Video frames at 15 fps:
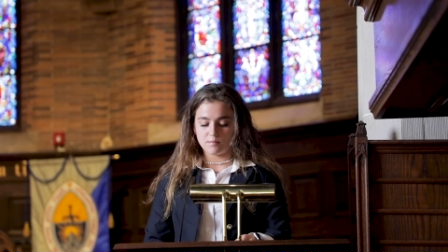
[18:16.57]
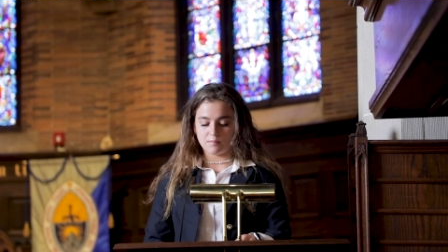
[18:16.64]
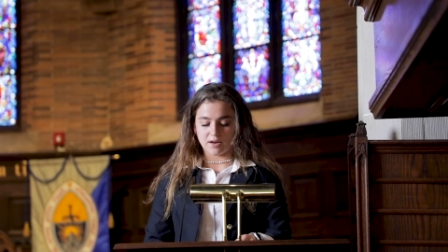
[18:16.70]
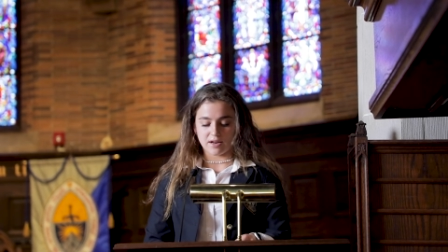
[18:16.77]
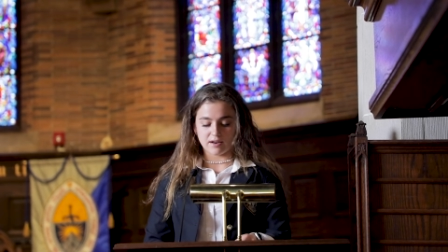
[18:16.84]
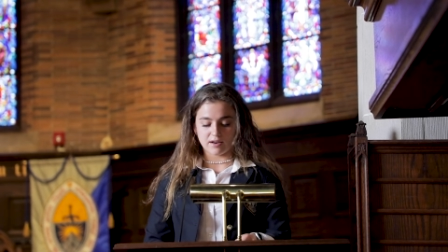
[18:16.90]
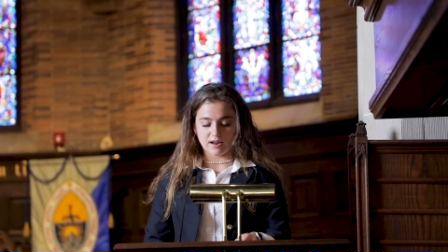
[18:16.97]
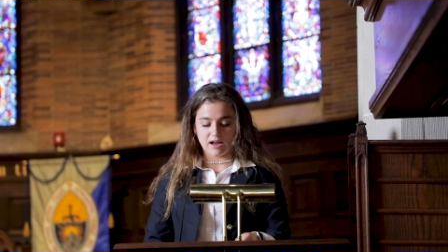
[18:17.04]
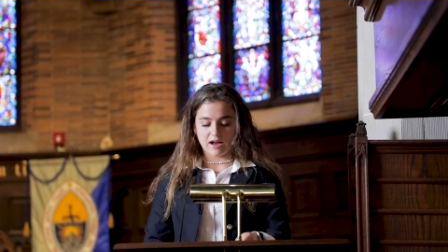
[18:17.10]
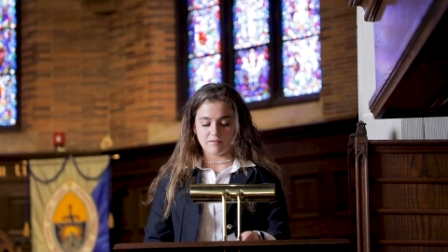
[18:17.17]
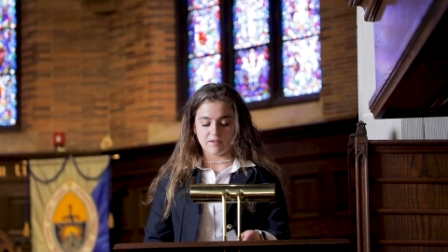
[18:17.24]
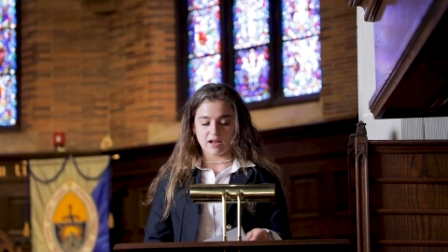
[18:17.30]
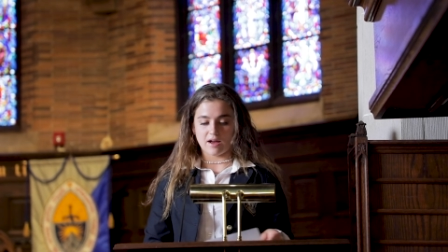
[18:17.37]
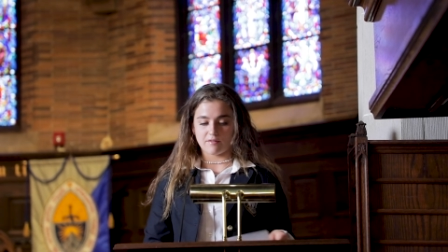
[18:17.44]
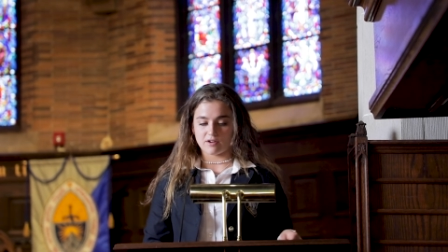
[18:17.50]
But
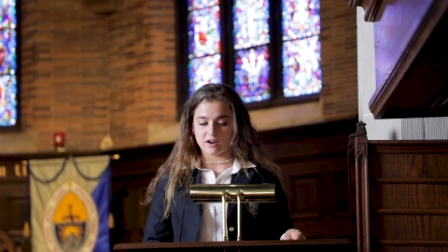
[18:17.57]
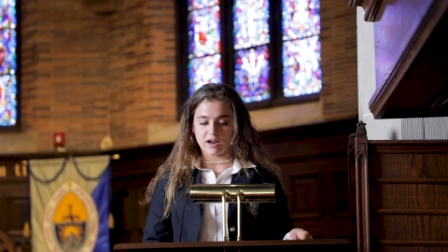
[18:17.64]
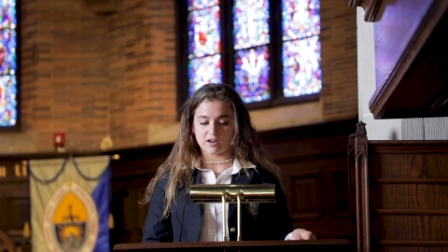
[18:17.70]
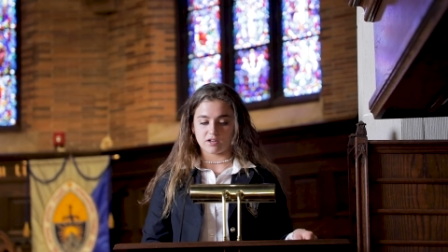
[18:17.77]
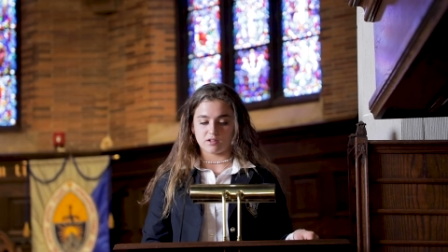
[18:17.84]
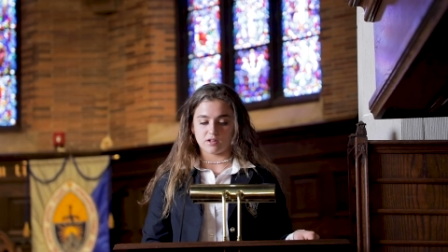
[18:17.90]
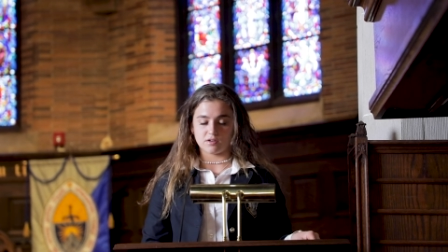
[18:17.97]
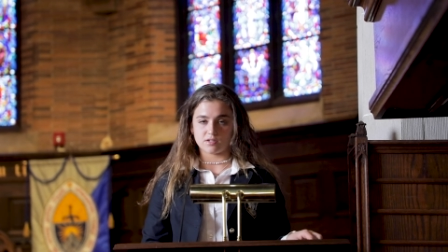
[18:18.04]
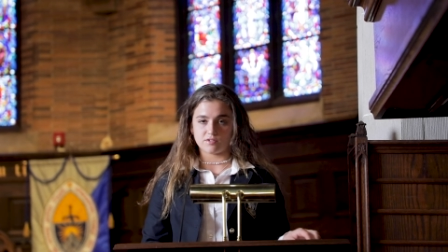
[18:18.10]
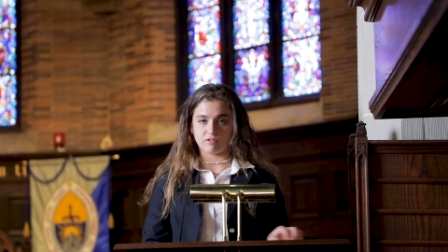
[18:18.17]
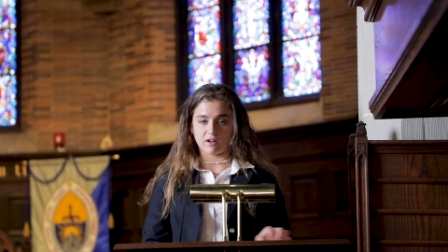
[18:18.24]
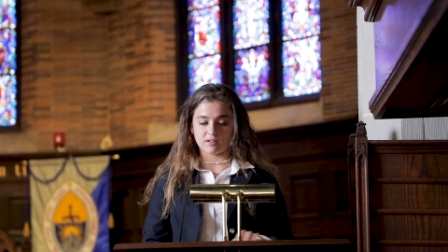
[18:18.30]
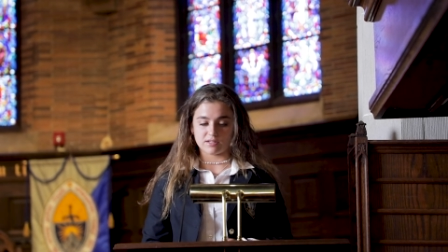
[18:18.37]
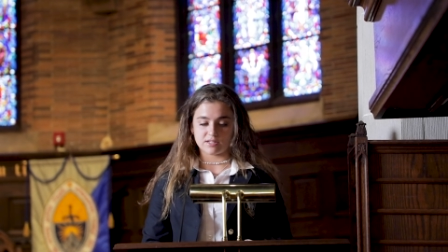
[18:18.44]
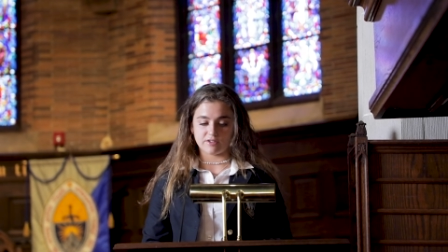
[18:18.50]
have I ever had a close
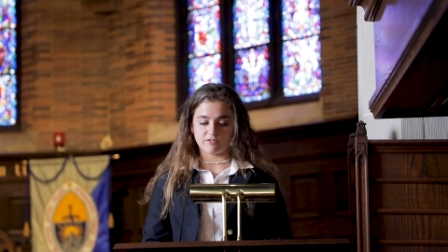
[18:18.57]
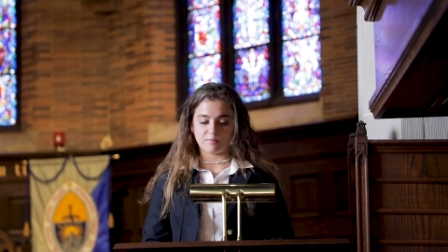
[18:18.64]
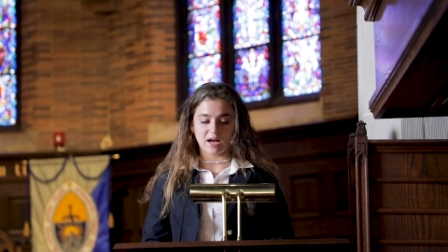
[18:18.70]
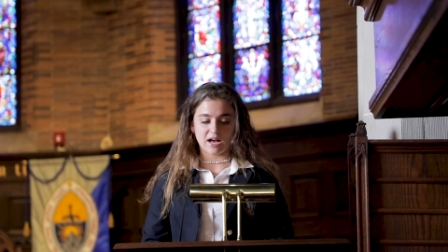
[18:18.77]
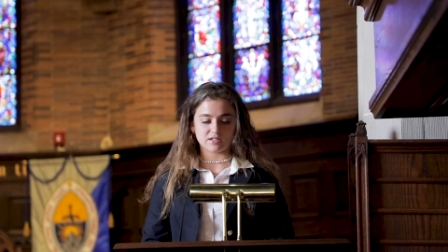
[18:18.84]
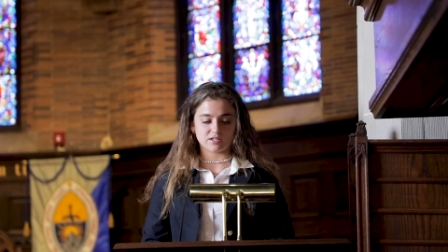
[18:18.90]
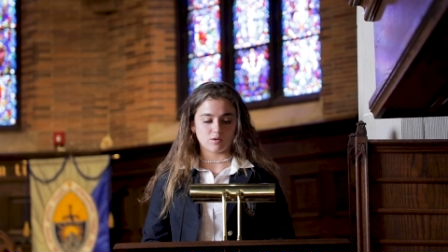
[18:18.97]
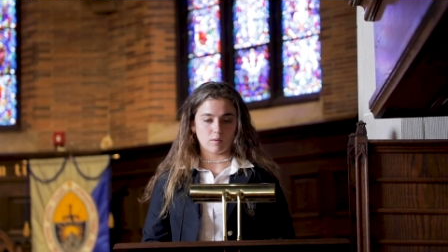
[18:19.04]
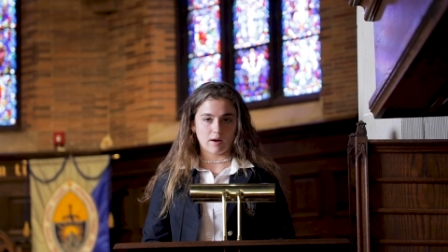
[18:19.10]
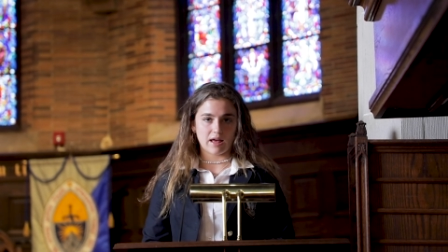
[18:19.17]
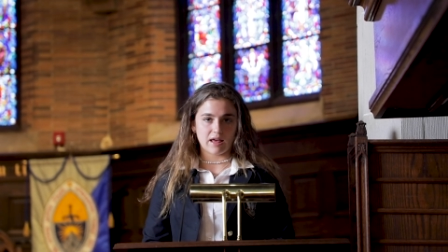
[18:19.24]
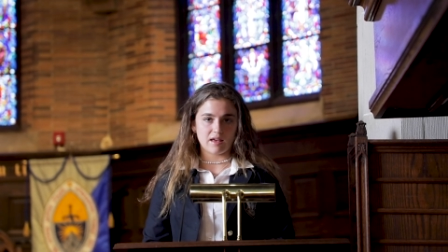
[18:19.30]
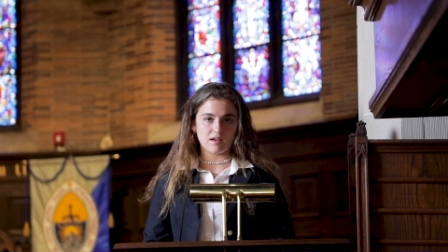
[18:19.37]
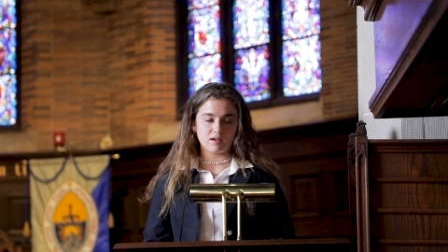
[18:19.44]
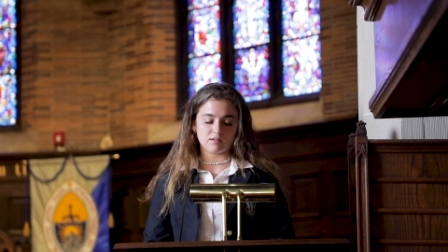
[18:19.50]
relative pass
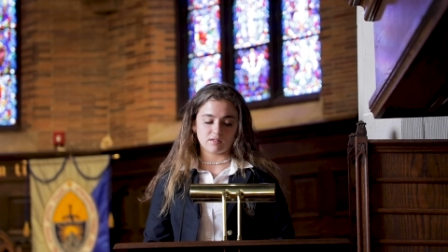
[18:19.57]
away,